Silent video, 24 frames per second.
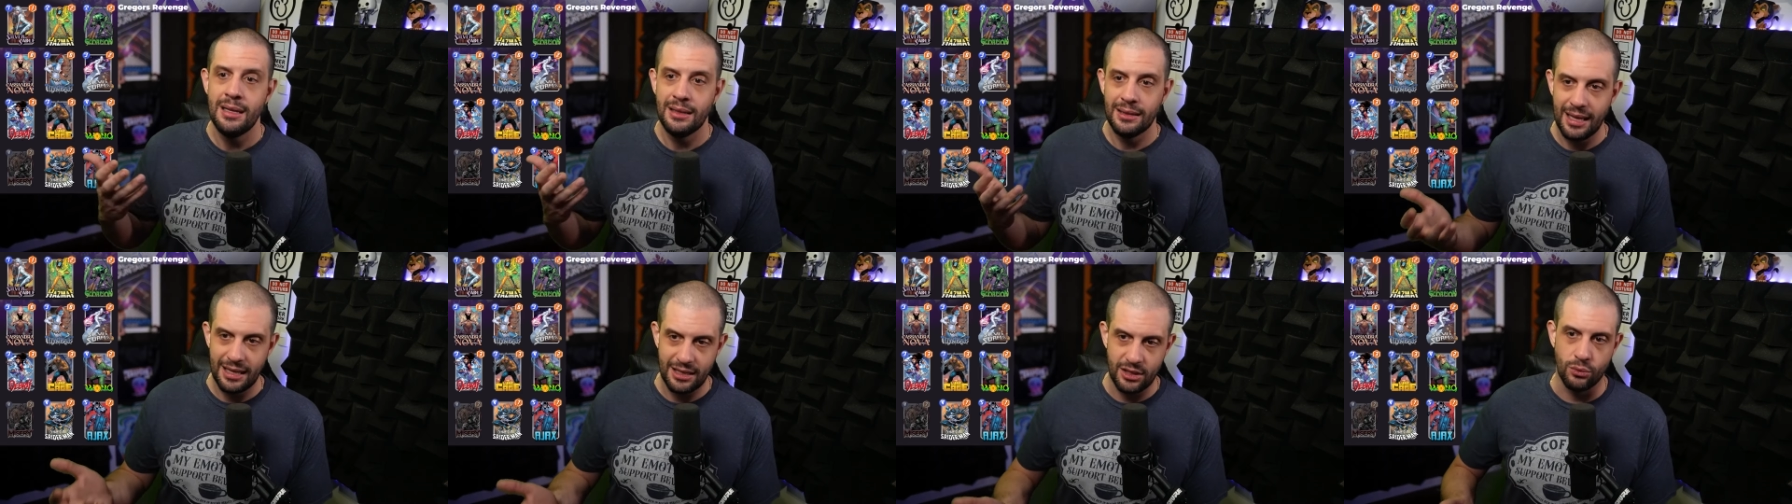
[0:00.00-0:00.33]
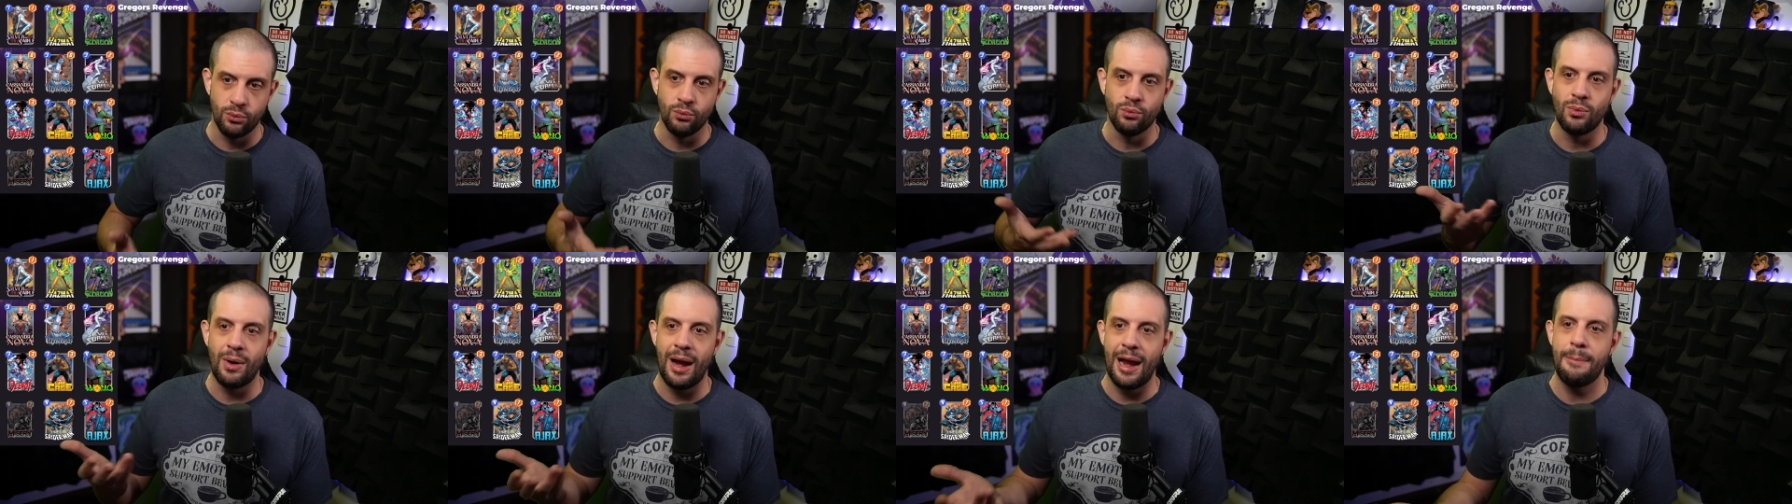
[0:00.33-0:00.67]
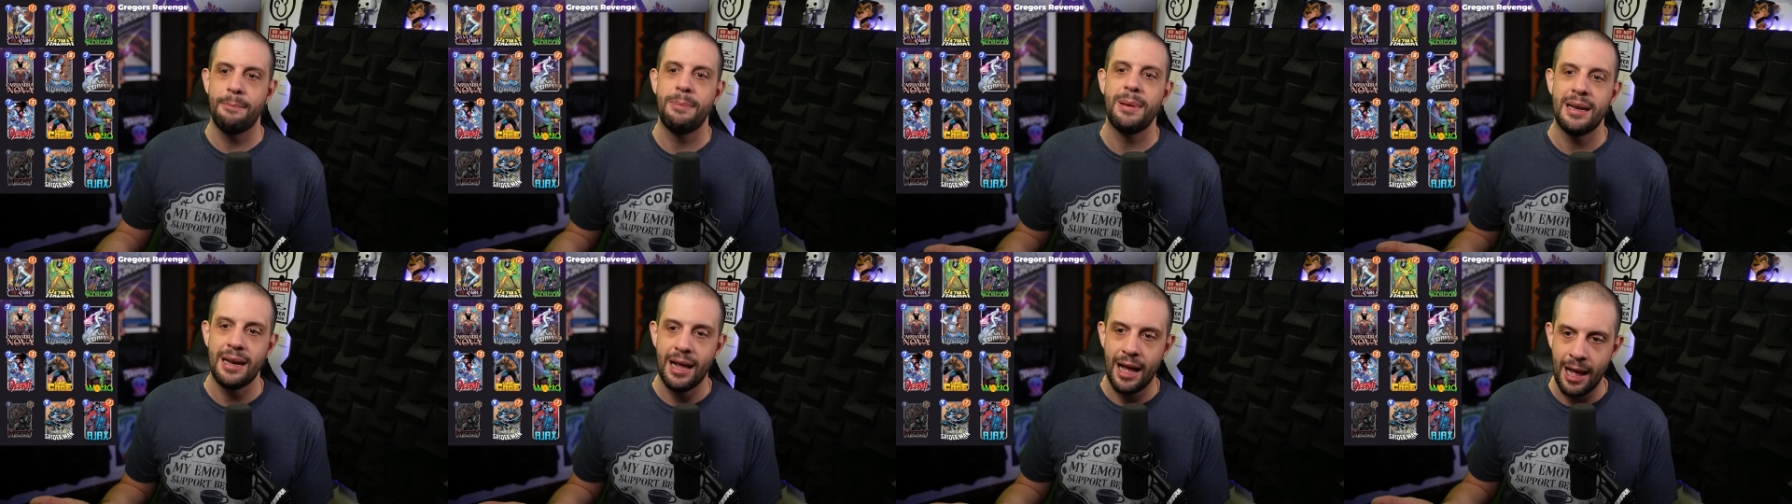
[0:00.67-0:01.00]
Let's
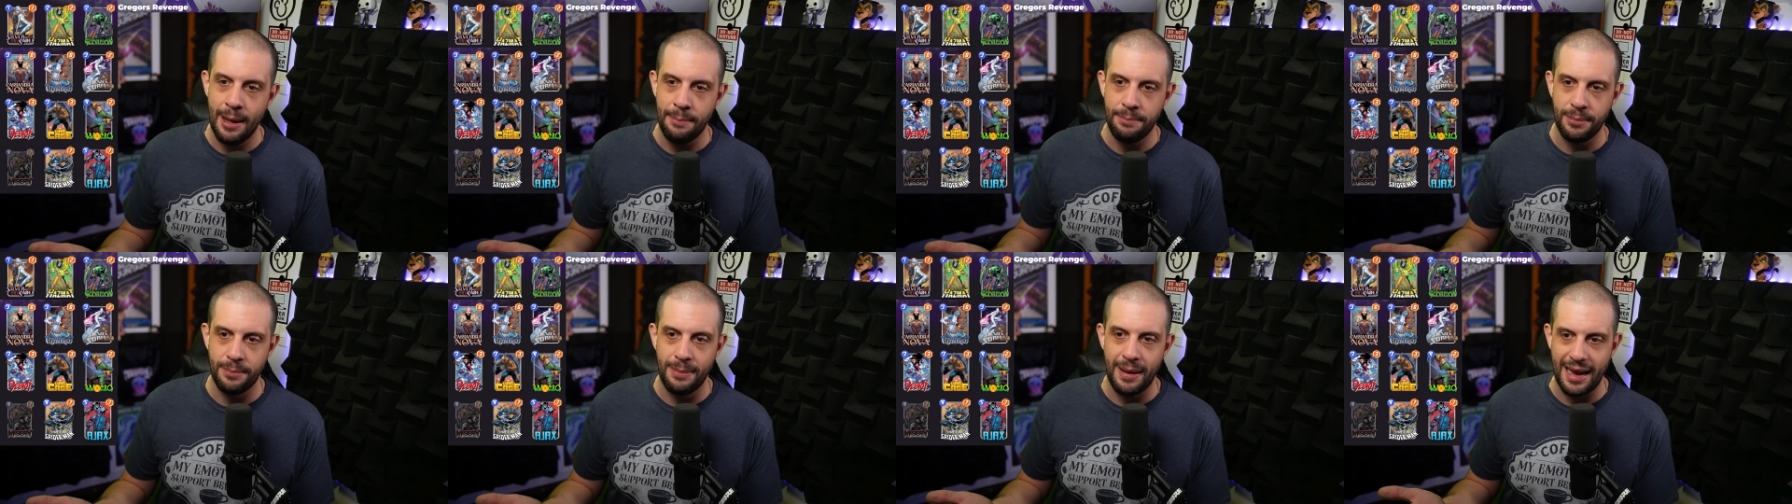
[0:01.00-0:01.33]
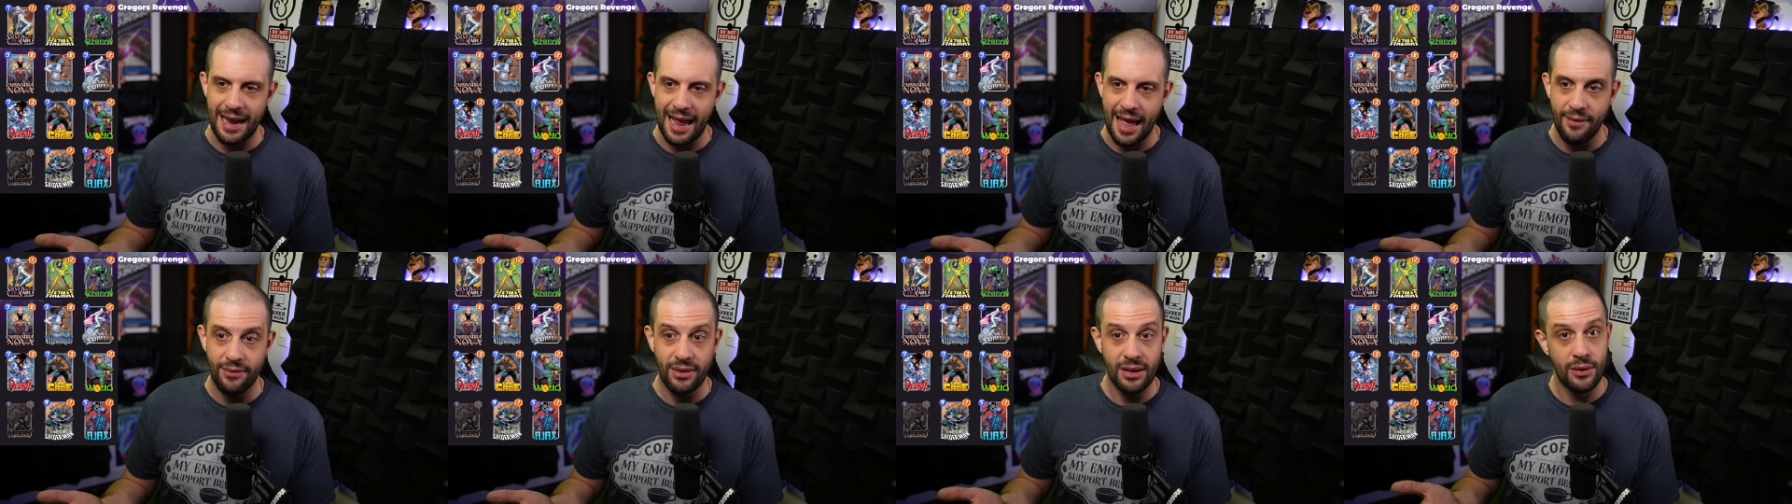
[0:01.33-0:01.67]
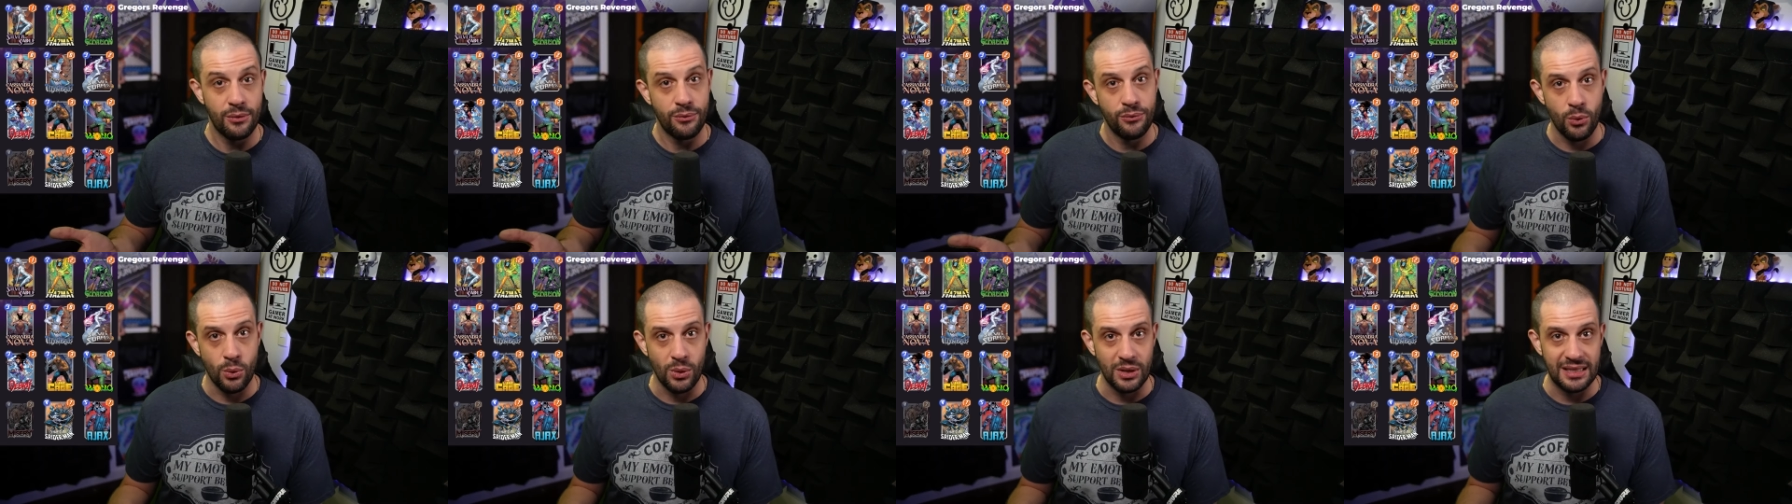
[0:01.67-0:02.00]
ramp it up by having a
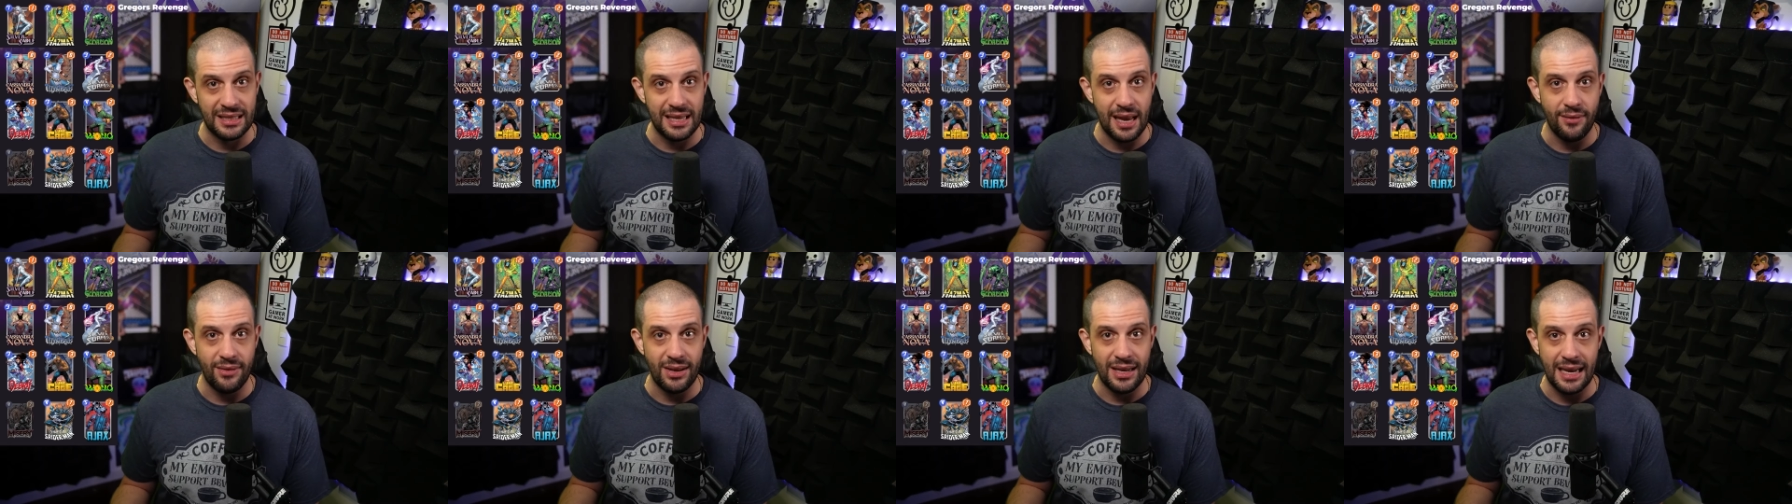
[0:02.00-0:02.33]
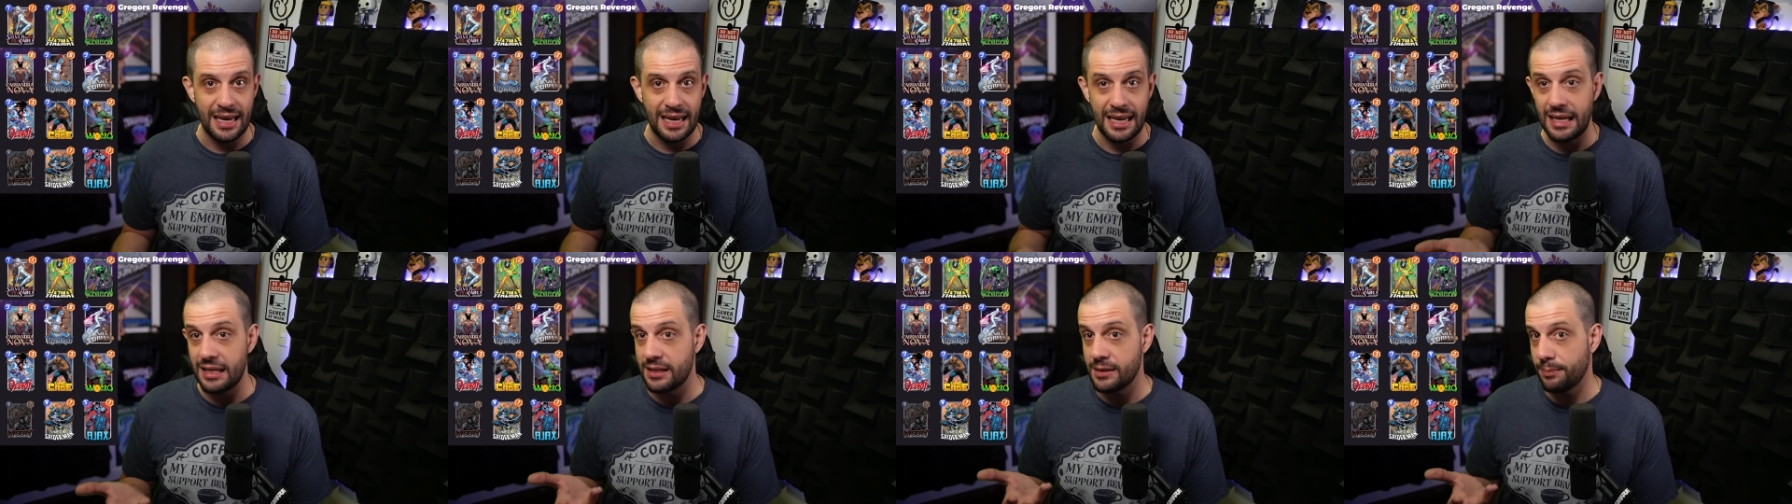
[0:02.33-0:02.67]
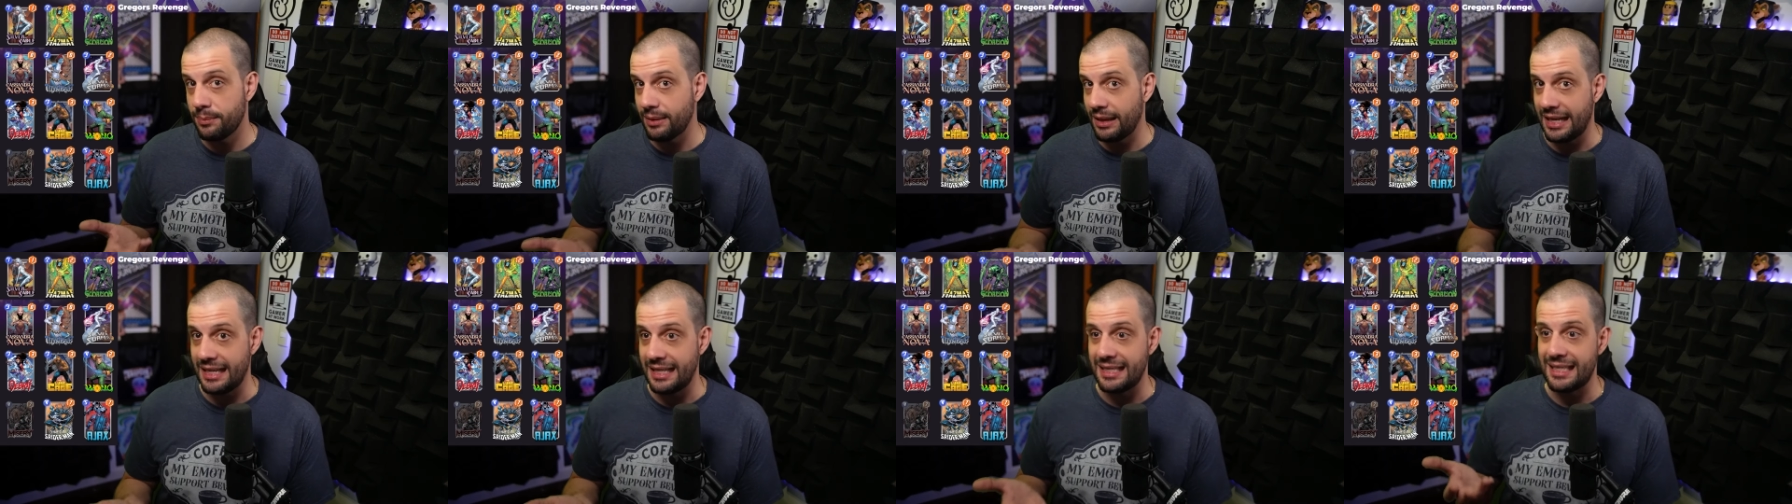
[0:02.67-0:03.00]
four seven in its
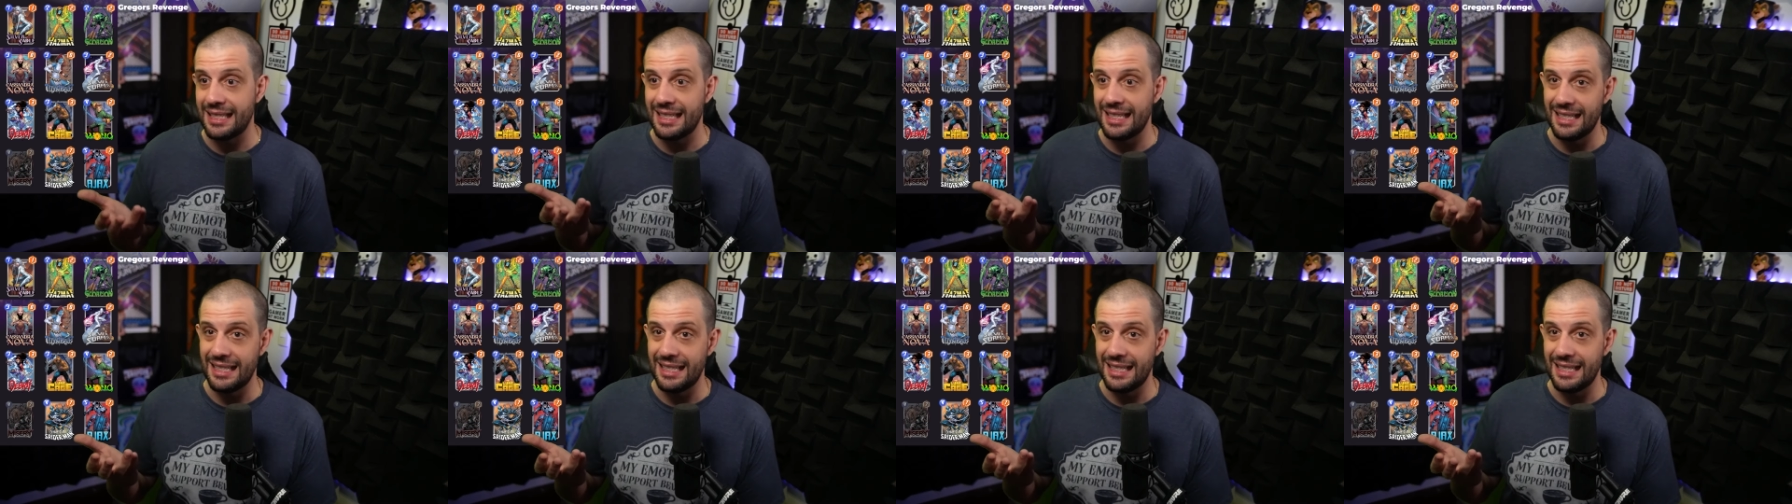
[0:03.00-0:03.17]
place